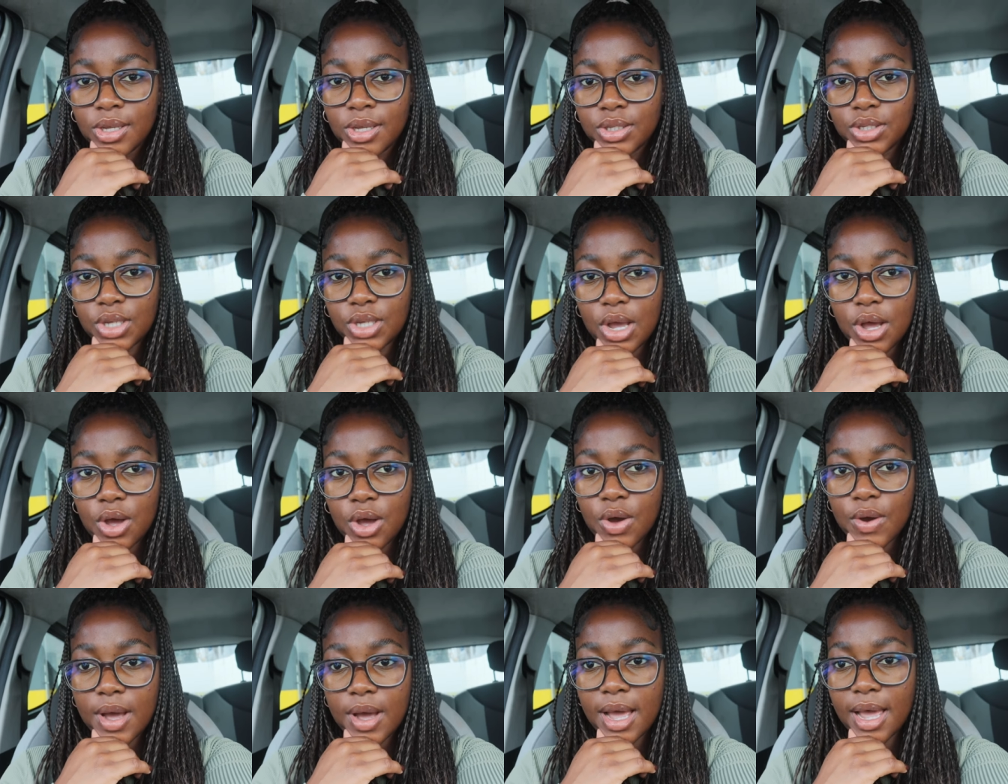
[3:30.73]

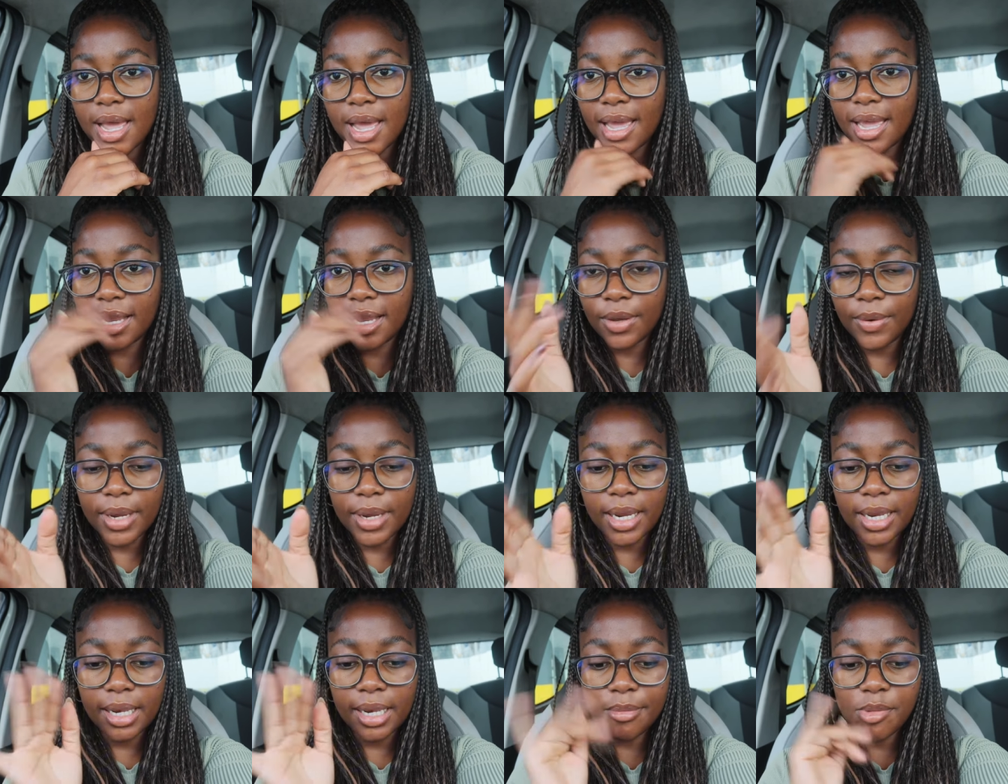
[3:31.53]
So
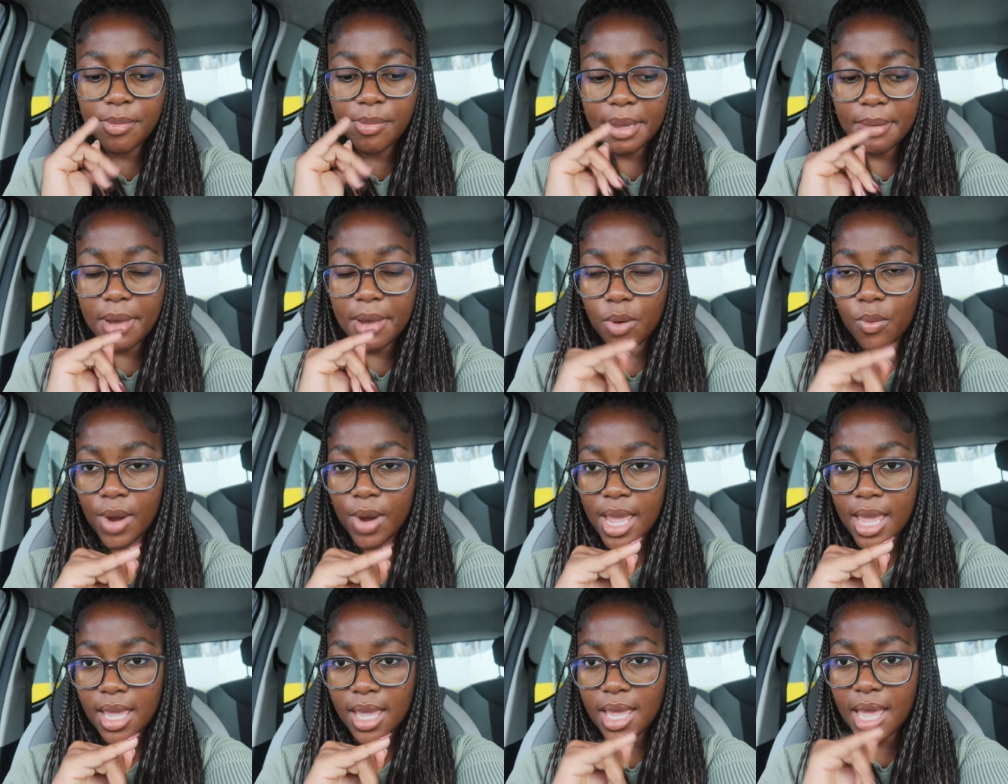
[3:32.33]
anyway, let me make my
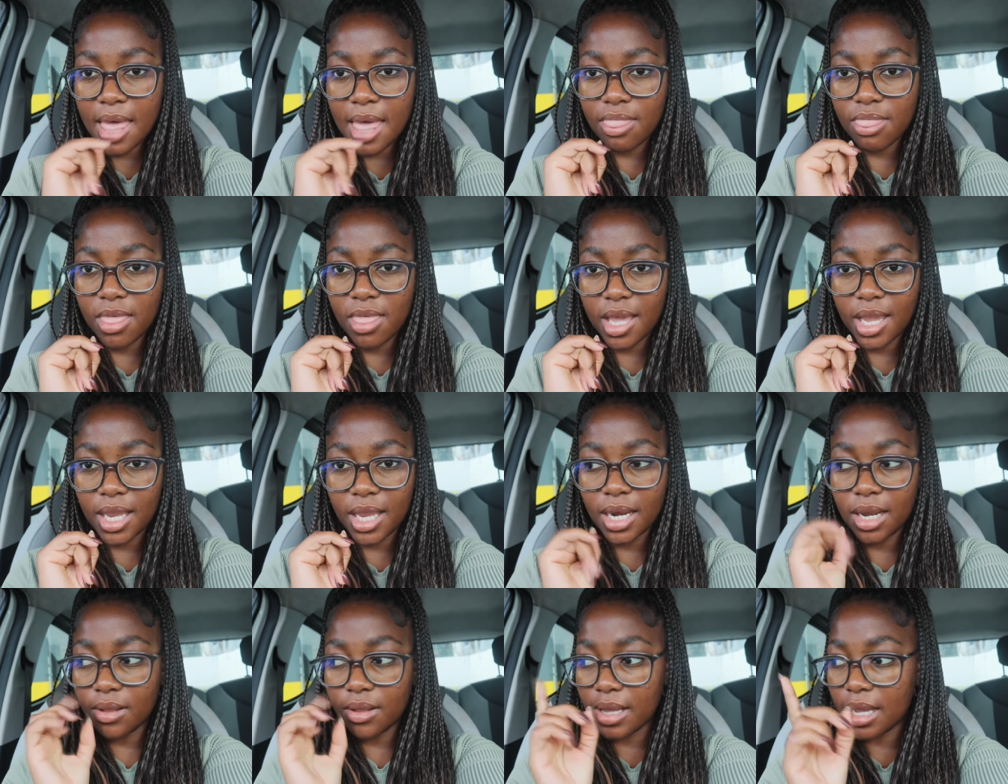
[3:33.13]
way and
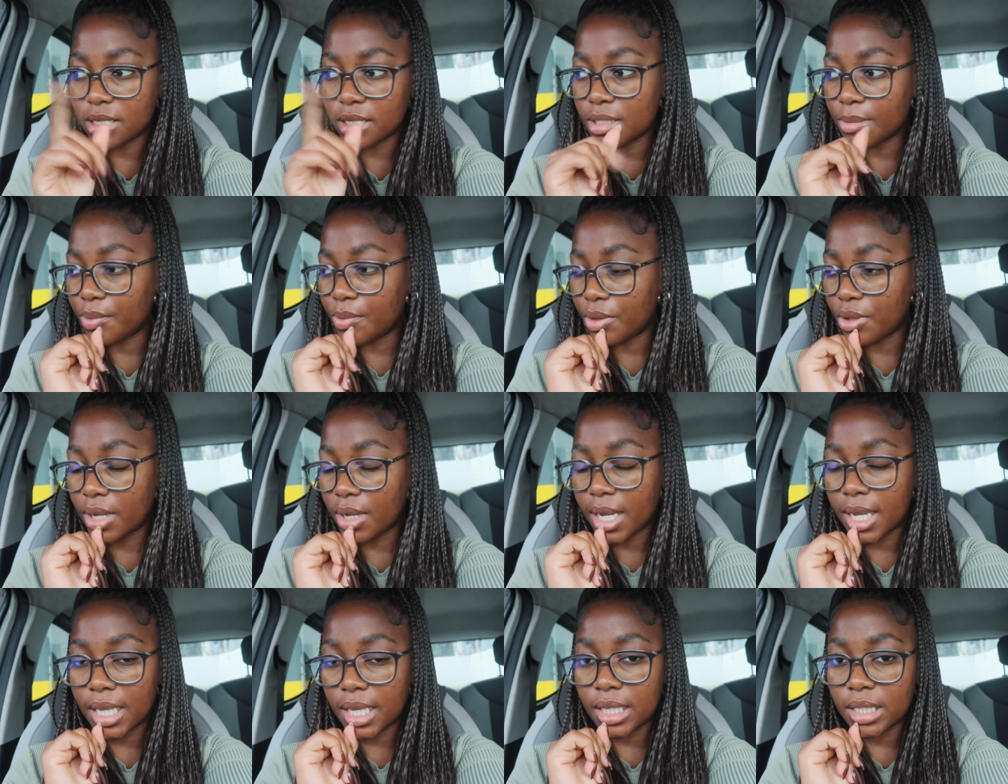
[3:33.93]
then I'll catch up with you
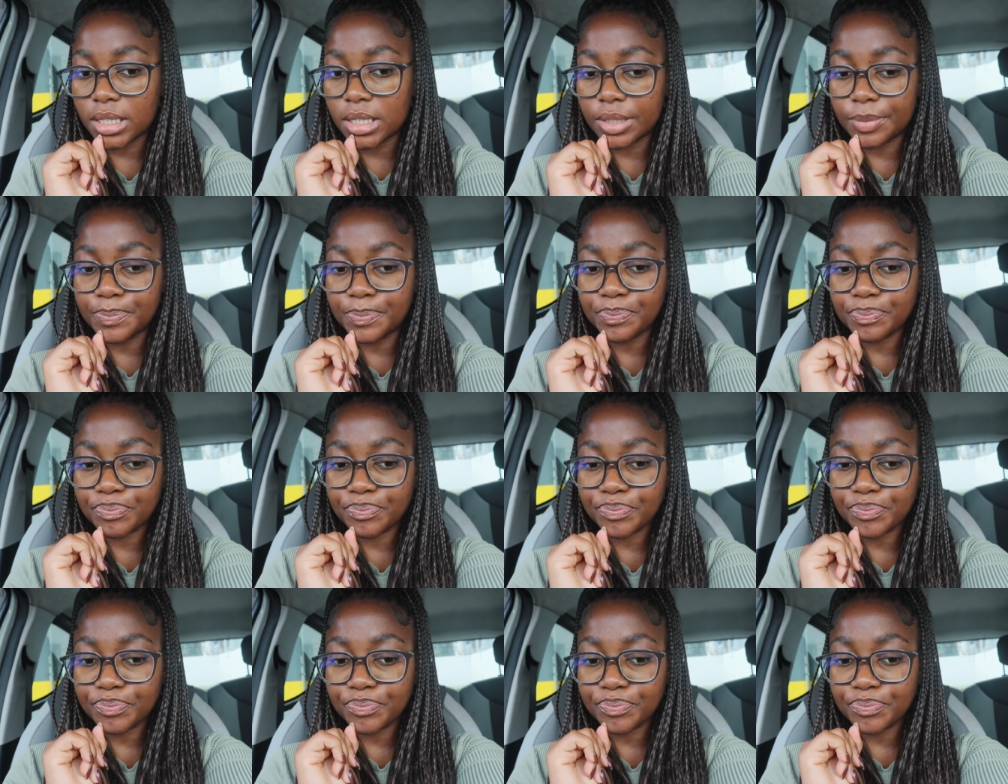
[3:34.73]
guys